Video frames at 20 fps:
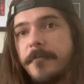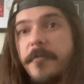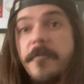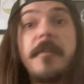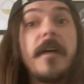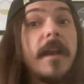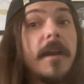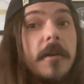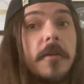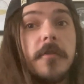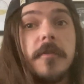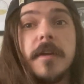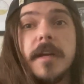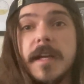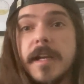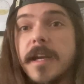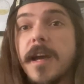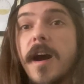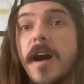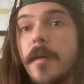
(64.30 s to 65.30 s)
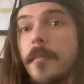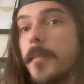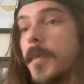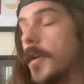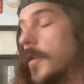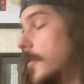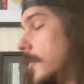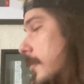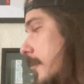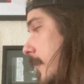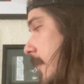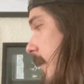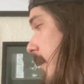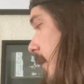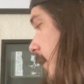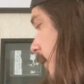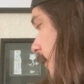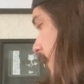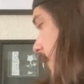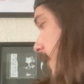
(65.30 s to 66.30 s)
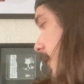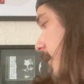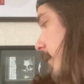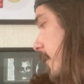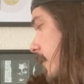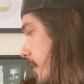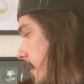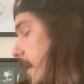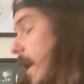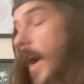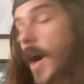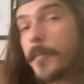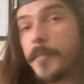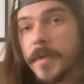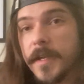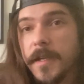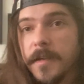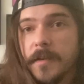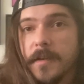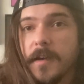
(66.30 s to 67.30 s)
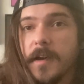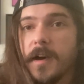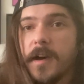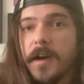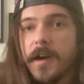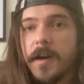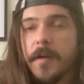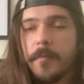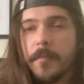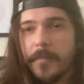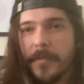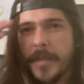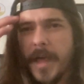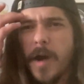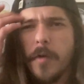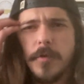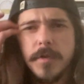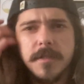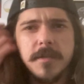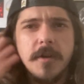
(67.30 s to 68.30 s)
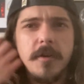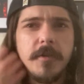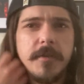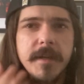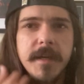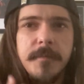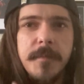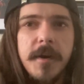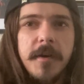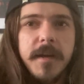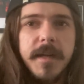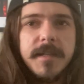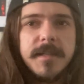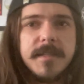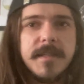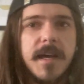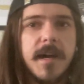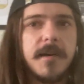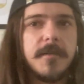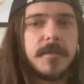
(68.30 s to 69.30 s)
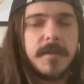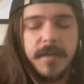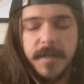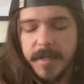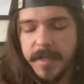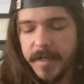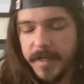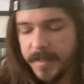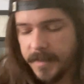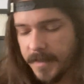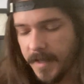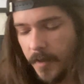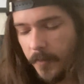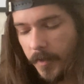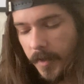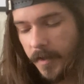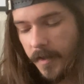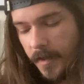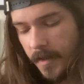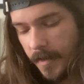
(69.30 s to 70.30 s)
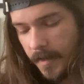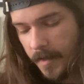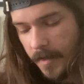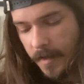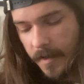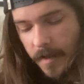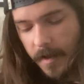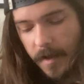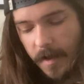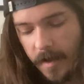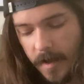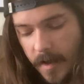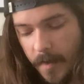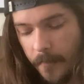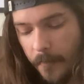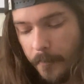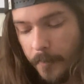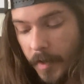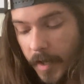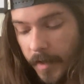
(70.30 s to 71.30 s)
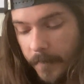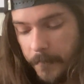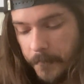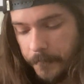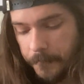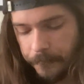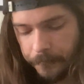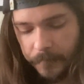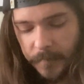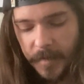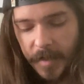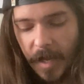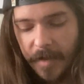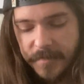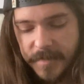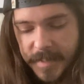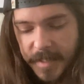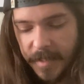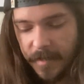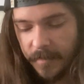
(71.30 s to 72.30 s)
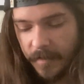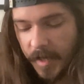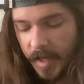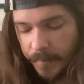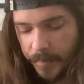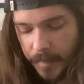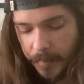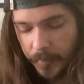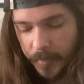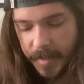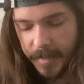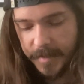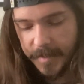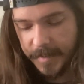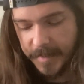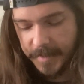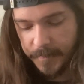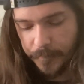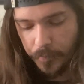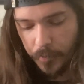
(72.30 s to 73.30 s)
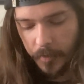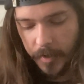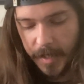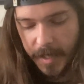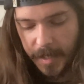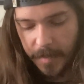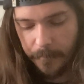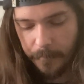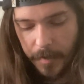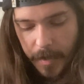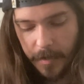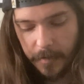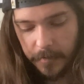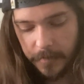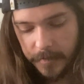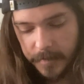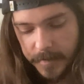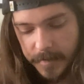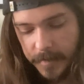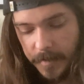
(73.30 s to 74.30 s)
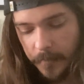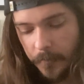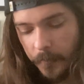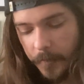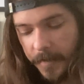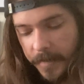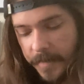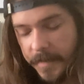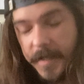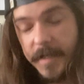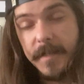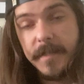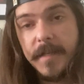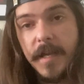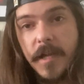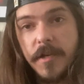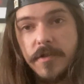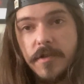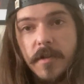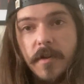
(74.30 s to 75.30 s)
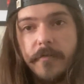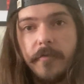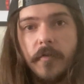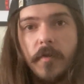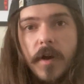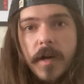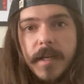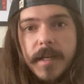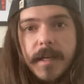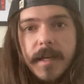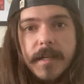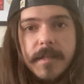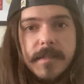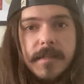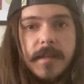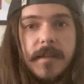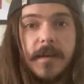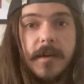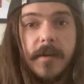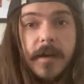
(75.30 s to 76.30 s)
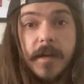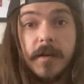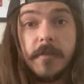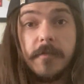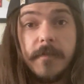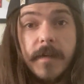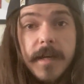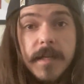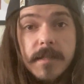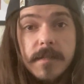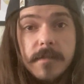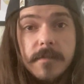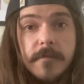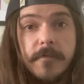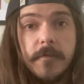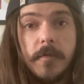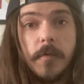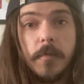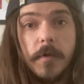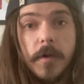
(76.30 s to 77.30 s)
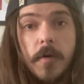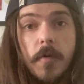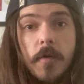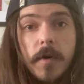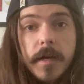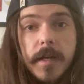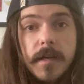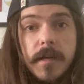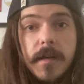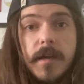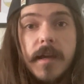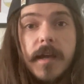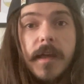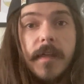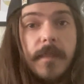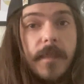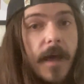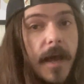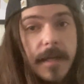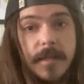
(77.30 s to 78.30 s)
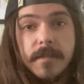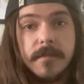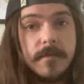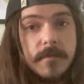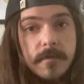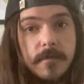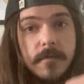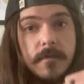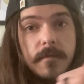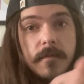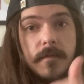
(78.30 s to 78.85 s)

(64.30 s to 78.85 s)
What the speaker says: Fender-y combo copy. That one's called the American Sound. I didn't get that one. But I've seen a lot of people get these preamp pedals with the intention of running into their interface for recording, and that's